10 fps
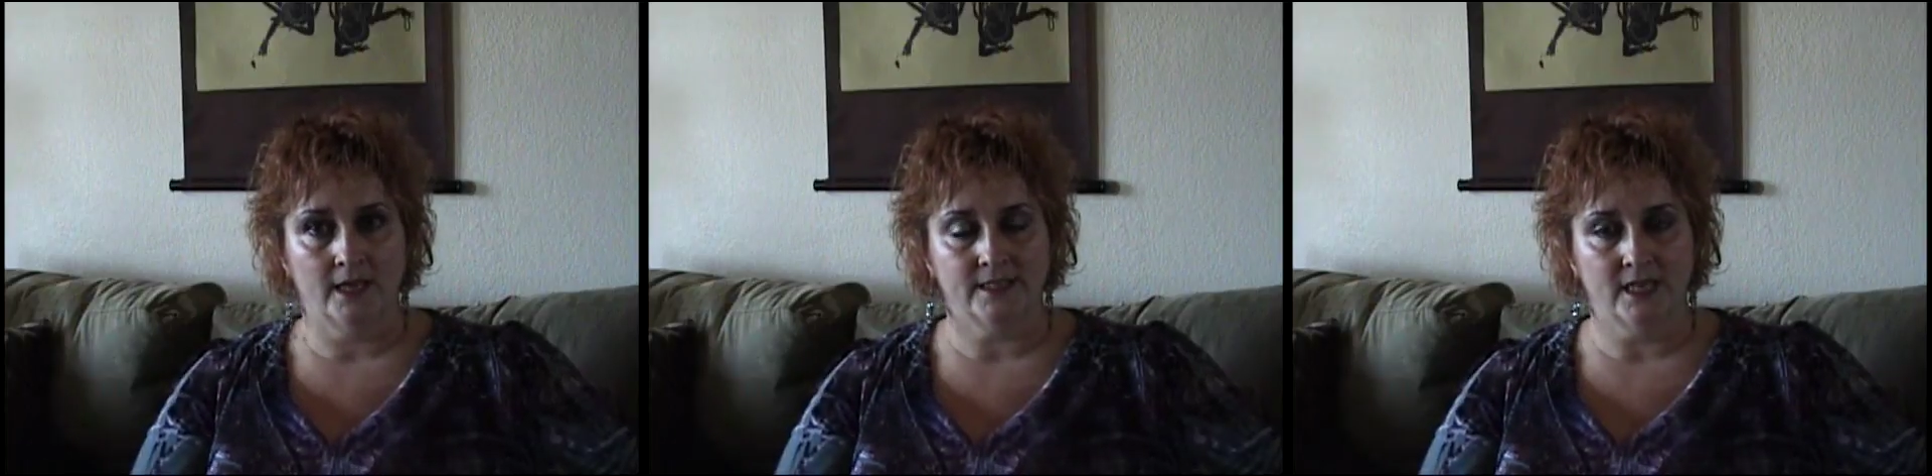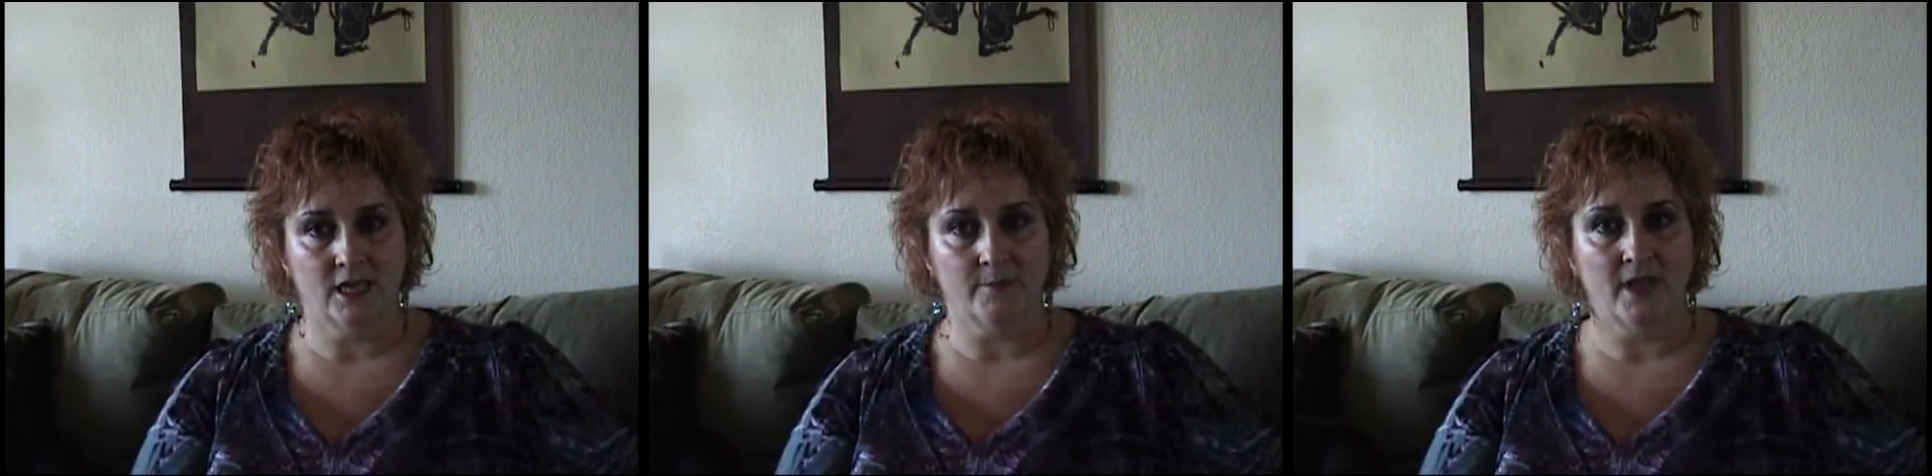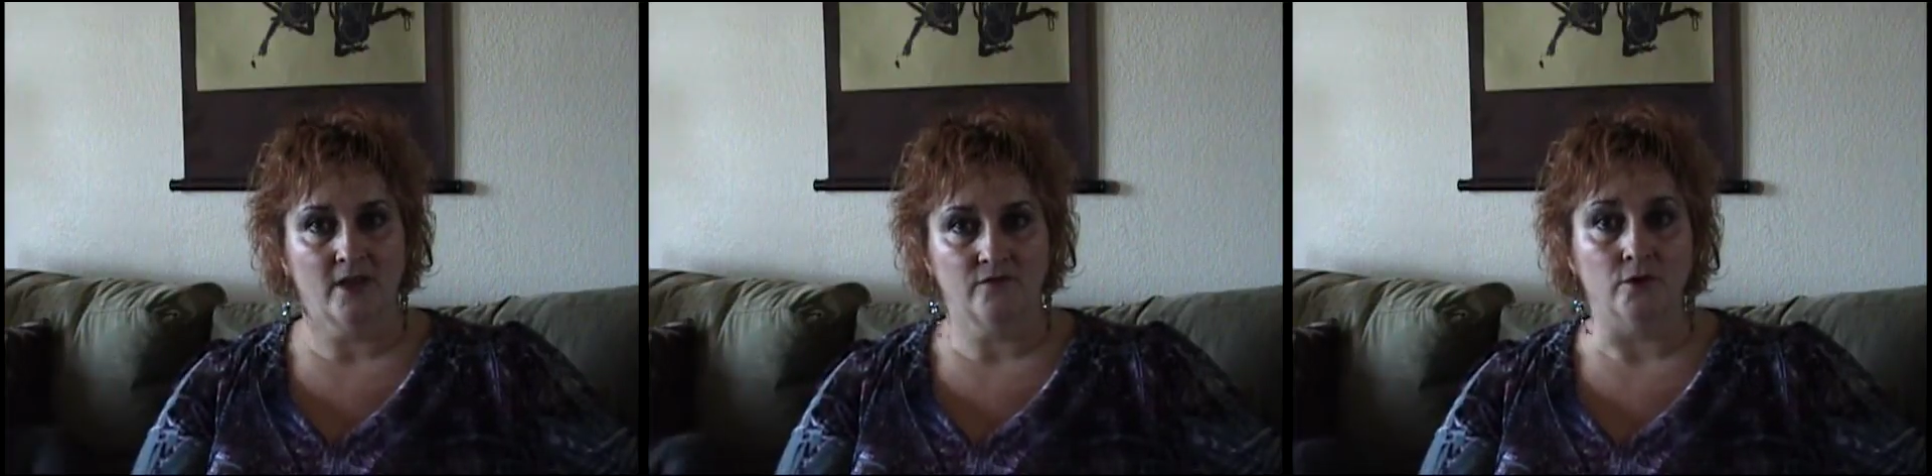take up
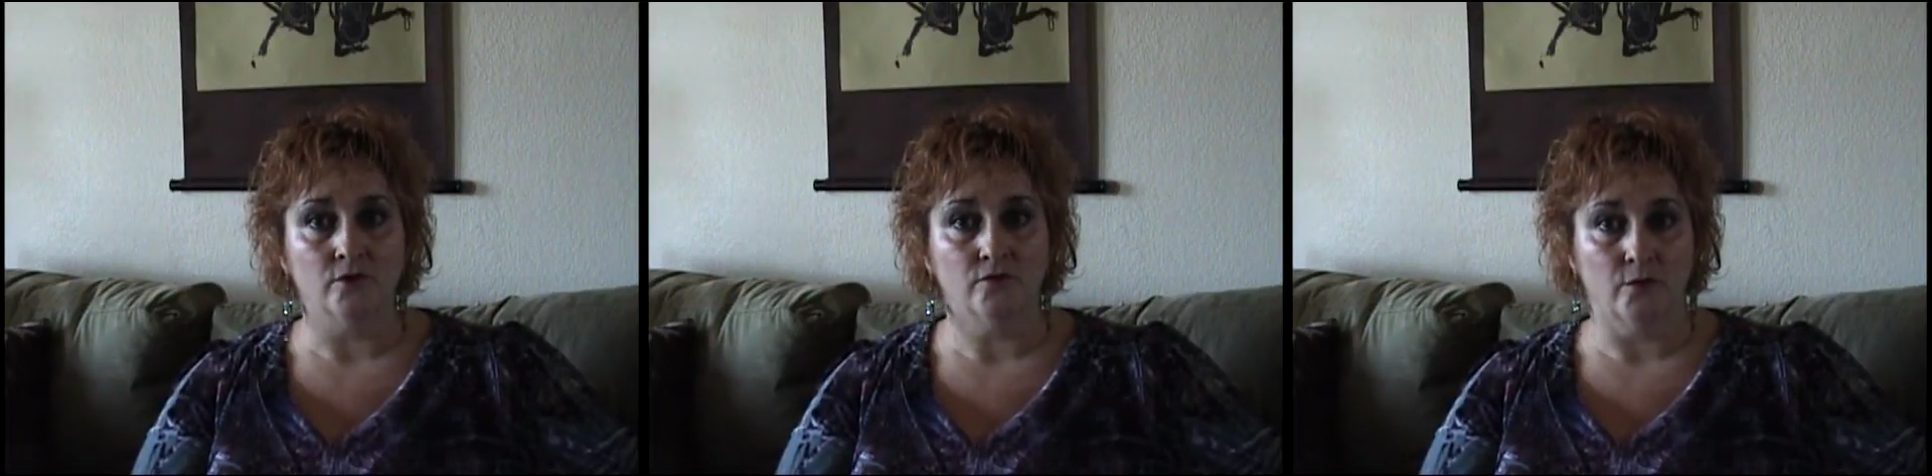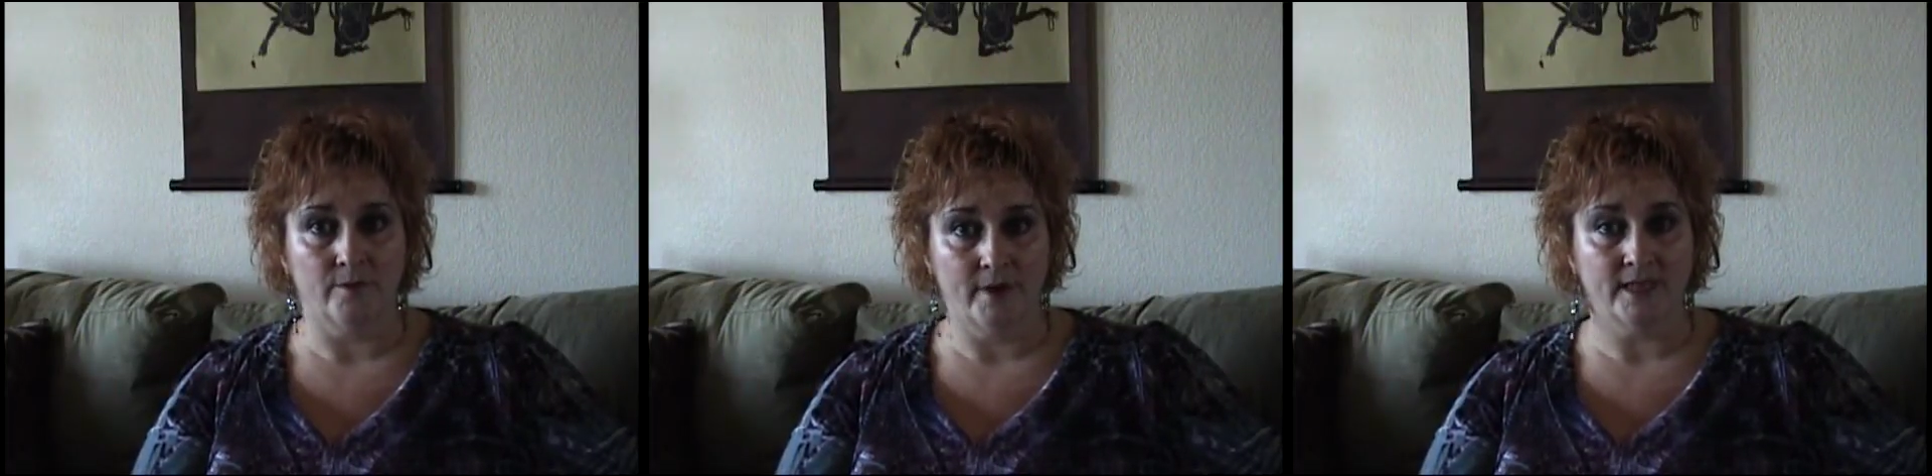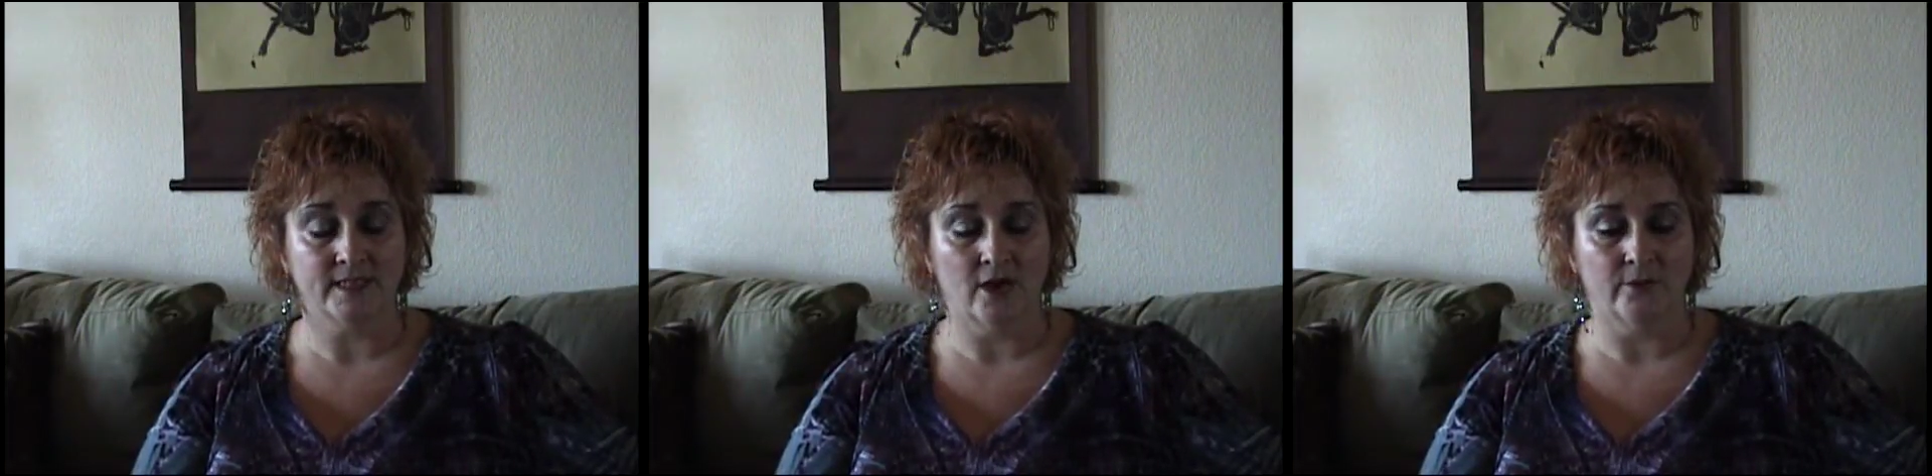canned food for the
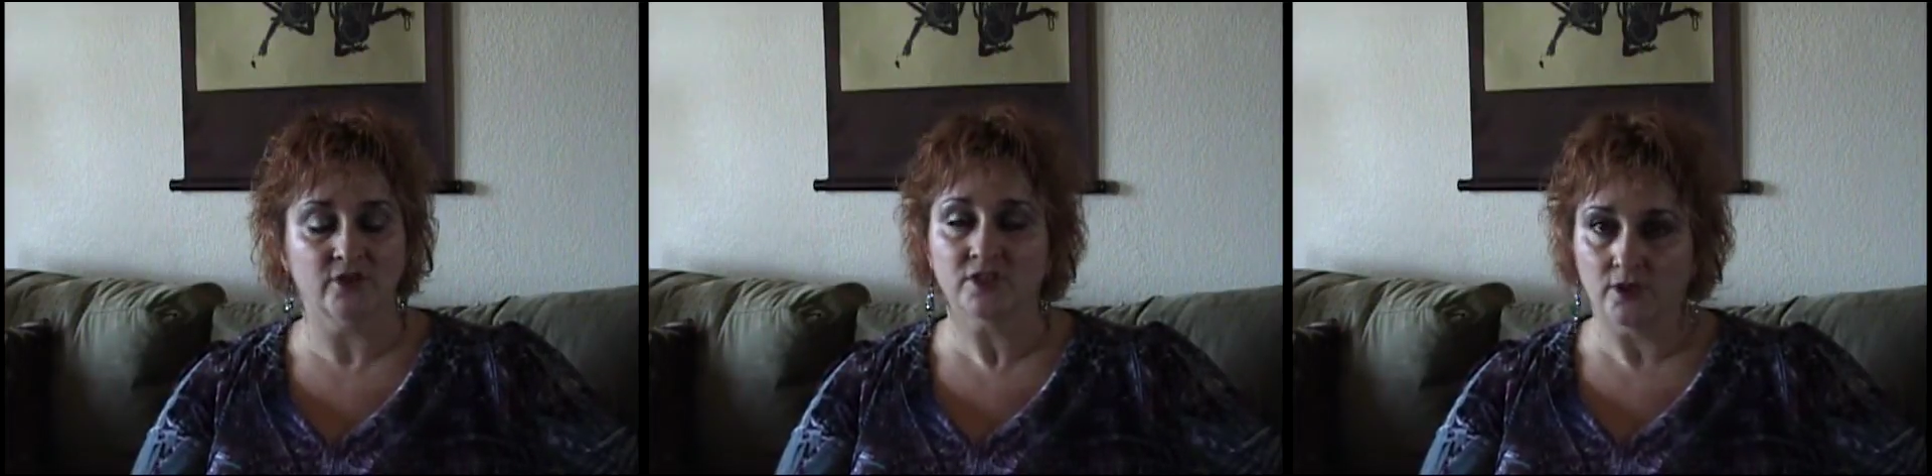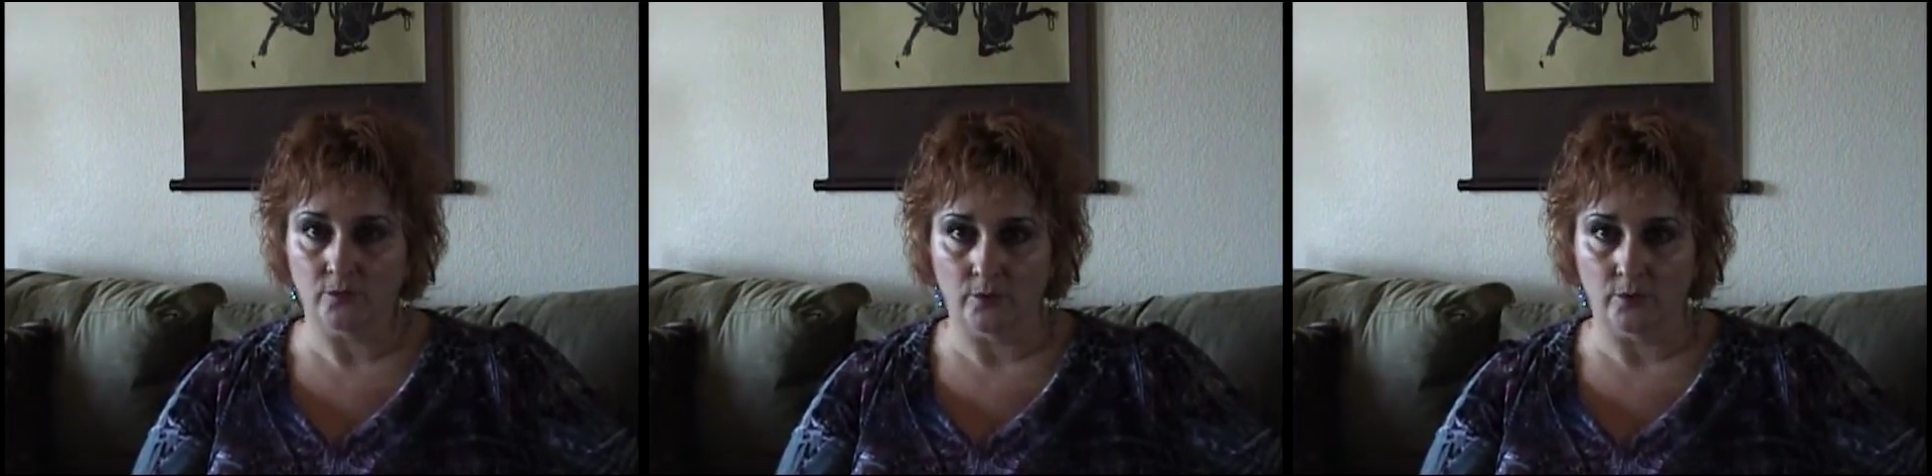Baggs Outreach Center.